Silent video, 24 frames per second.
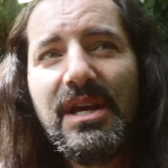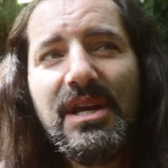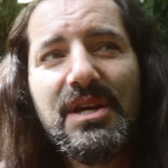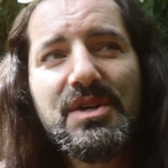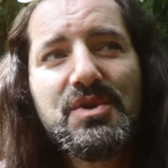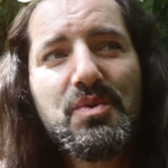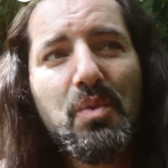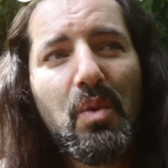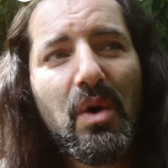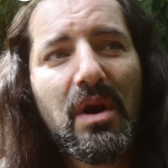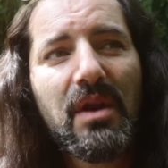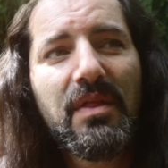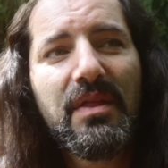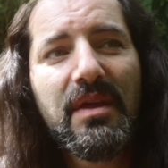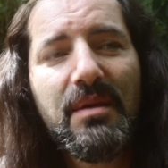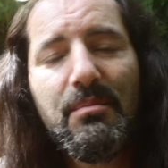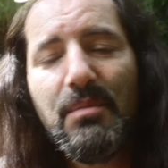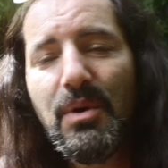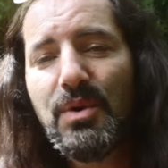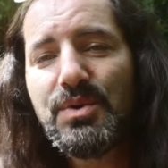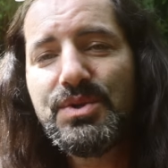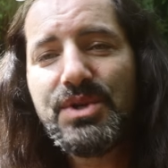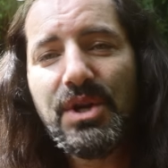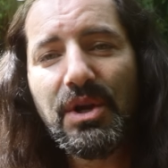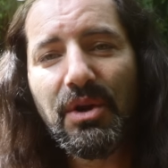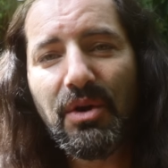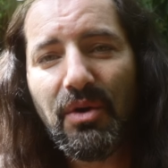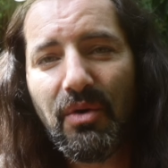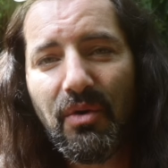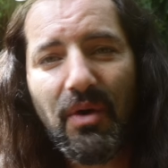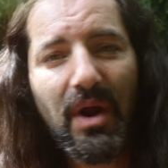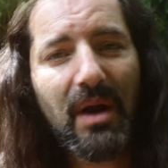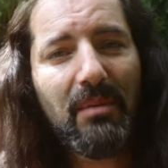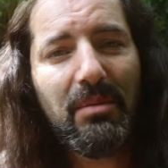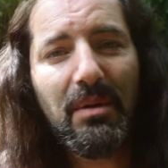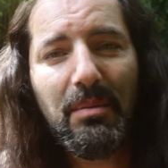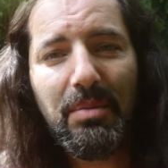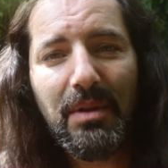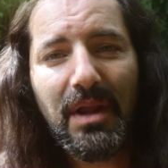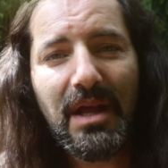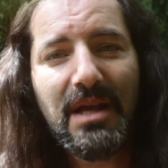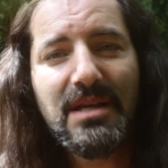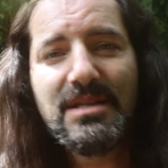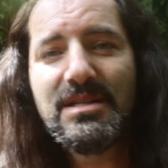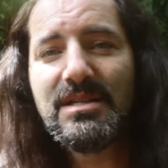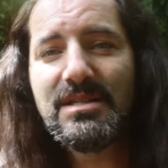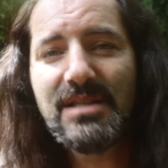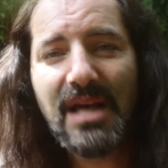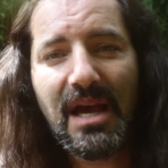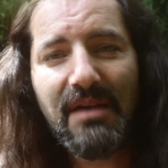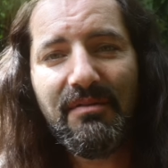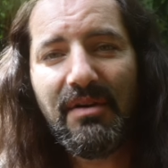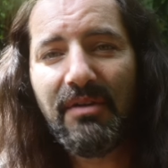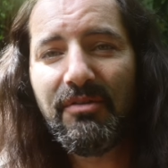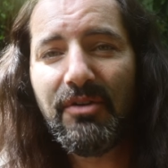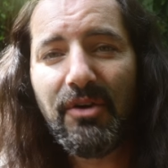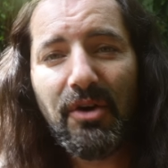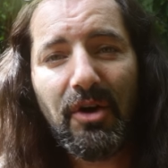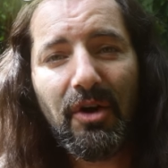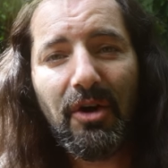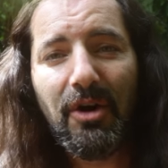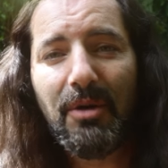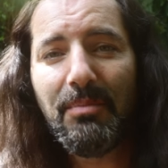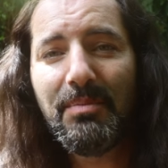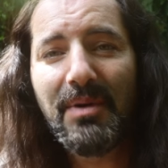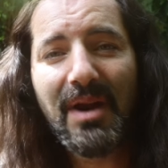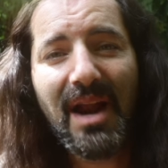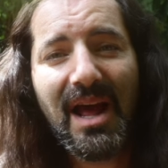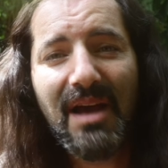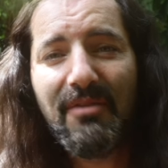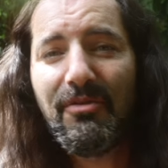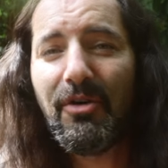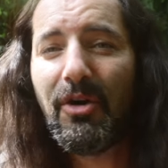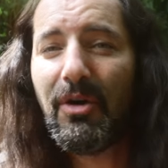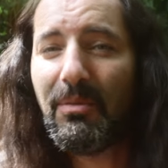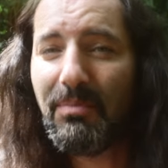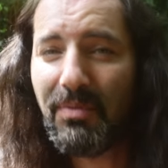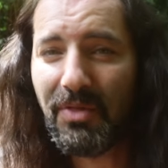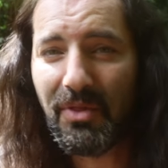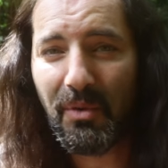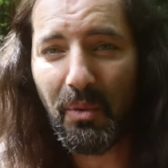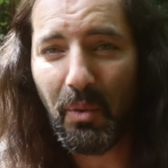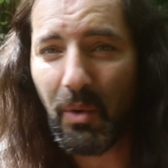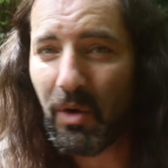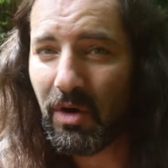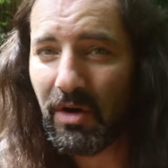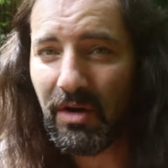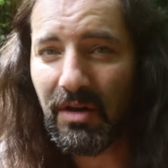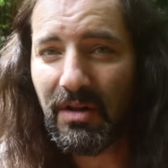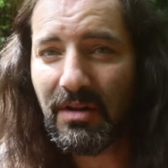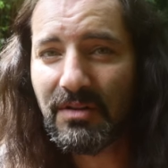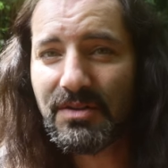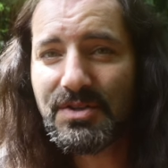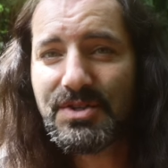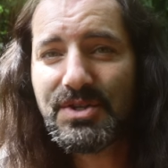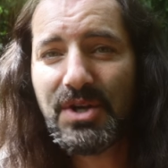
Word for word: is one of the most incredible places I've ever herped, and I've herped the world.